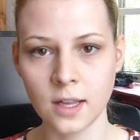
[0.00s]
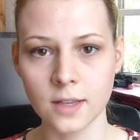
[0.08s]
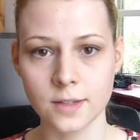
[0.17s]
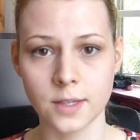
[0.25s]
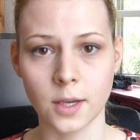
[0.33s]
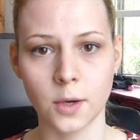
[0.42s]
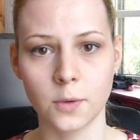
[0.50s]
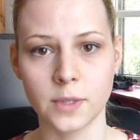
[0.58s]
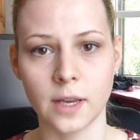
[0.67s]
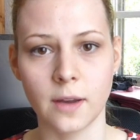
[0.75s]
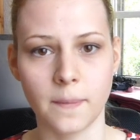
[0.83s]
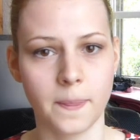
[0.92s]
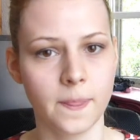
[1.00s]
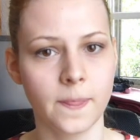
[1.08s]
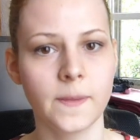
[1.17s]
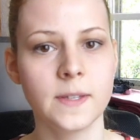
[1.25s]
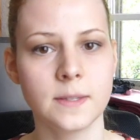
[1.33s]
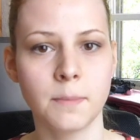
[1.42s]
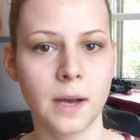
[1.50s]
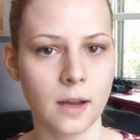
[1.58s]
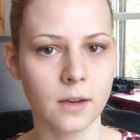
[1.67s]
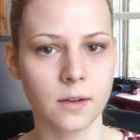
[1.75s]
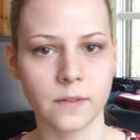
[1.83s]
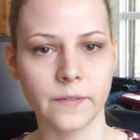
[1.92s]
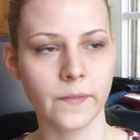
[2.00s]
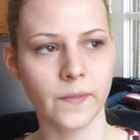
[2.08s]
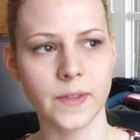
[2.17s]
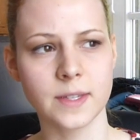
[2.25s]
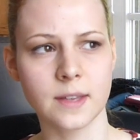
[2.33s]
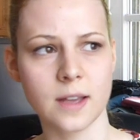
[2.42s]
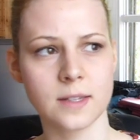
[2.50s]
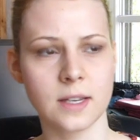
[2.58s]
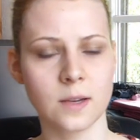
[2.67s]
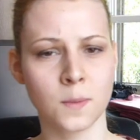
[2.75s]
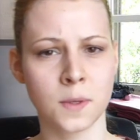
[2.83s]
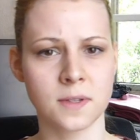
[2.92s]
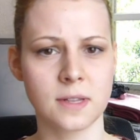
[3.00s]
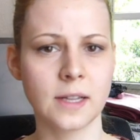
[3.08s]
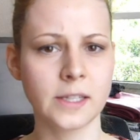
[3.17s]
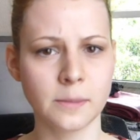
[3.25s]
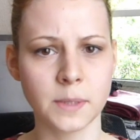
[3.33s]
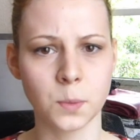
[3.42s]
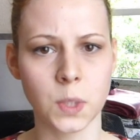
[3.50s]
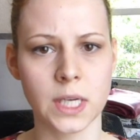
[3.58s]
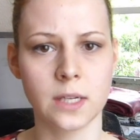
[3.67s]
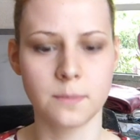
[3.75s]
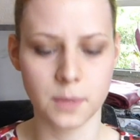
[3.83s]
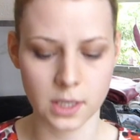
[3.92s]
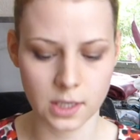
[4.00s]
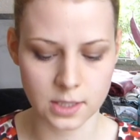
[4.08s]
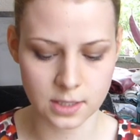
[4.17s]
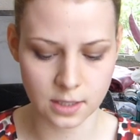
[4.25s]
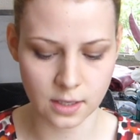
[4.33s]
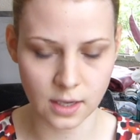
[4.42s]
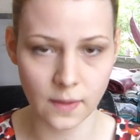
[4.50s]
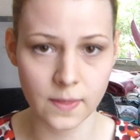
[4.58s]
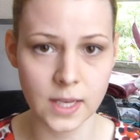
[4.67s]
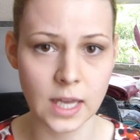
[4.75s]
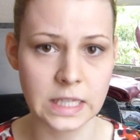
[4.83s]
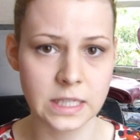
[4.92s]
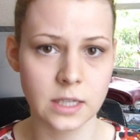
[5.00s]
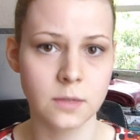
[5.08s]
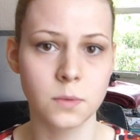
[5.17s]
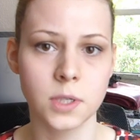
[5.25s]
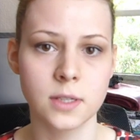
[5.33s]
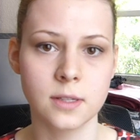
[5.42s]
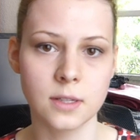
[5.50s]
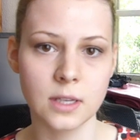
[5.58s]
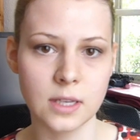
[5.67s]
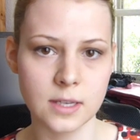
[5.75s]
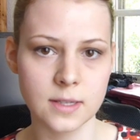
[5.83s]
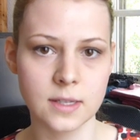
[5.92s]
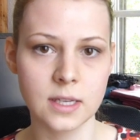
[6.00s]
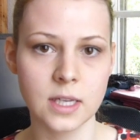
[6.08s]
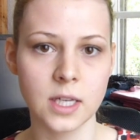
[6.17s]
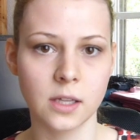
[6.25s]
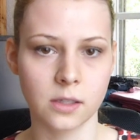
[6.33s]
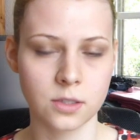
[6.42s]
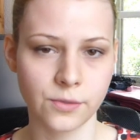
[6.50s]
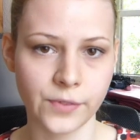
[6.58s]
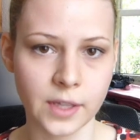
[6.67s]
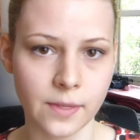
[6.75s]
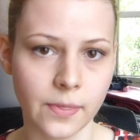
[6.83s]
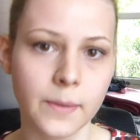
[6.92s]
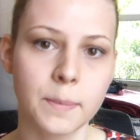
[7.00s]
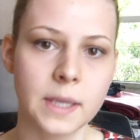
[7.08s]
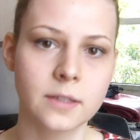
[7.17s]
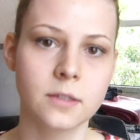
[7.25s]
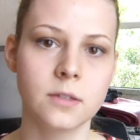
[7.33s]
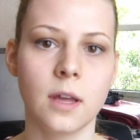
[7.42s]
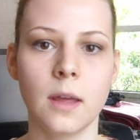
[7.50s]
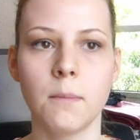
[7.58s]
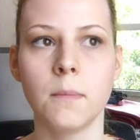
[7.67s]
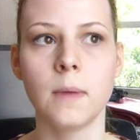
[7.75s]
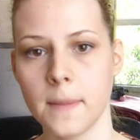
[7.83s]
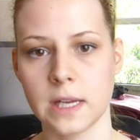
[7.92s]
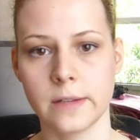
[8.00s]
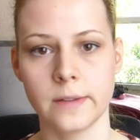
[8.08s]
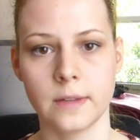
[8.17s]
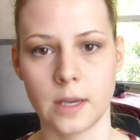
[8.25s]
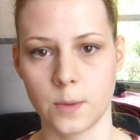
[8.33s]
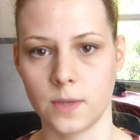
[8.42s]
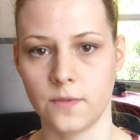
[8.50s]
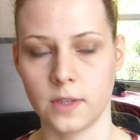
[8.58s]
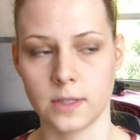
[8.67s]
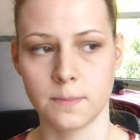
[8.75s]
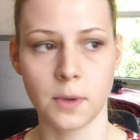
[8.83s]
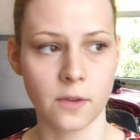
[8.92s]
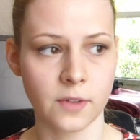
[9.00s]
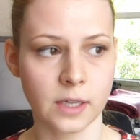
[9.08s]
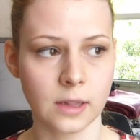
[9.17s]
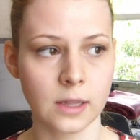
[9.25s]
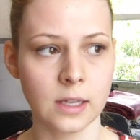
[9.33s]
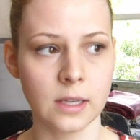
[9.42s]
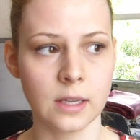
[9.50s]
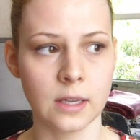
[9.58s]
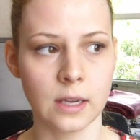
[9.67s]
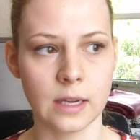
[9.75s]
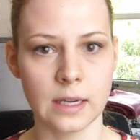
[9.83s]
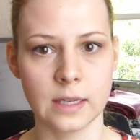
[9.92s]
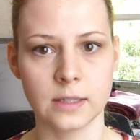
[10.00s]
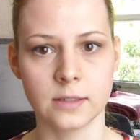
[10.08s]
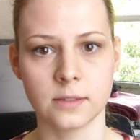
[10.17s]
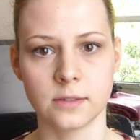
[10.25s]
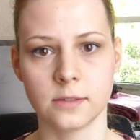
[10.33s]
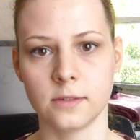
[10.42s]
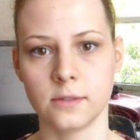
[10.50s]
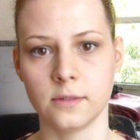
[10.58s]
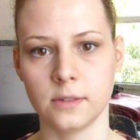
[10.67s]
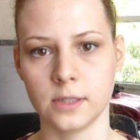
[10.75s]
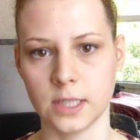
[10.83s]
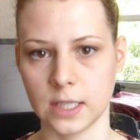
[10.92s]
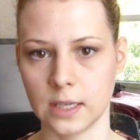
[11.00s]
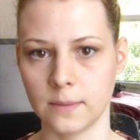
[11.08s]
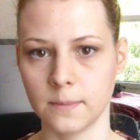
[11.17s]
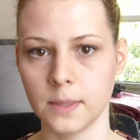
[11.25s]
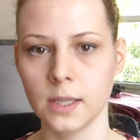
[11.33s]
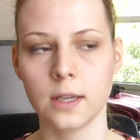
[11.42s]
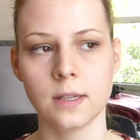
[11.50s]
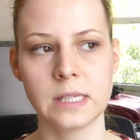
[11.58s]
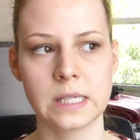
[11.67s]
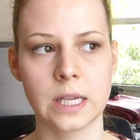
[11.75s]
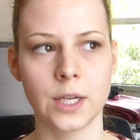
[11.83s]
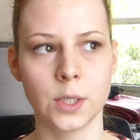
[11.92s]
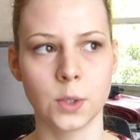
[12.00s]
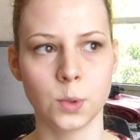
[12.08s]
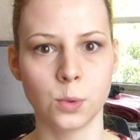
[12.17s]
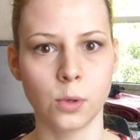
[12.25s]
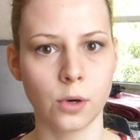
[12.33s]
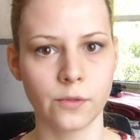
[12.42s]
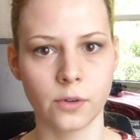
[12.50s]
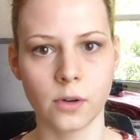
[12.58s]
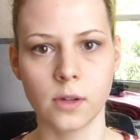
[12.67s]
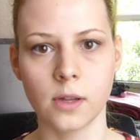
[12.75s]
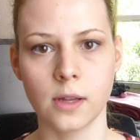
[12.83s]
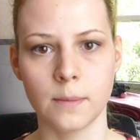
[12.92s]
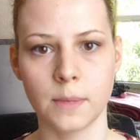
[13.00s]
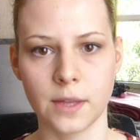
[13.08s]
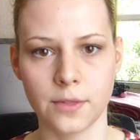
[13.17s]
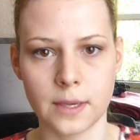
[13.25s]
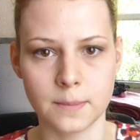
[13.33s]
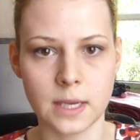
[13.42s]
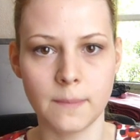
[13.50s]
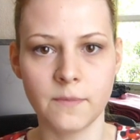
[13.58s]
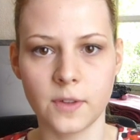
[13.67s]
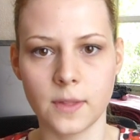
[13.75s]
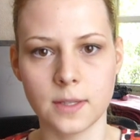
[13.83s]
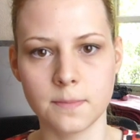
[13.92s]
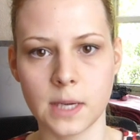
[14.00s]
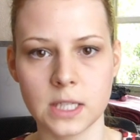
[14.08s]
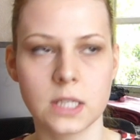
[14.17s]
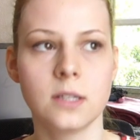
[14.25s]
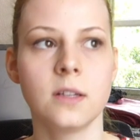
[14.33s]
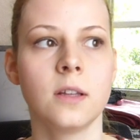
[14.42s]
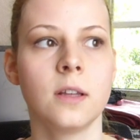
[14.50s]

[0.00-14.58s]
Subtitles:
so yeah, this part of the sizing was a little bit weird, but in the end it was easy to fit the pattern to him, and now it fits perfectly, and yeah. So overall, a big thumbs up for this pattern.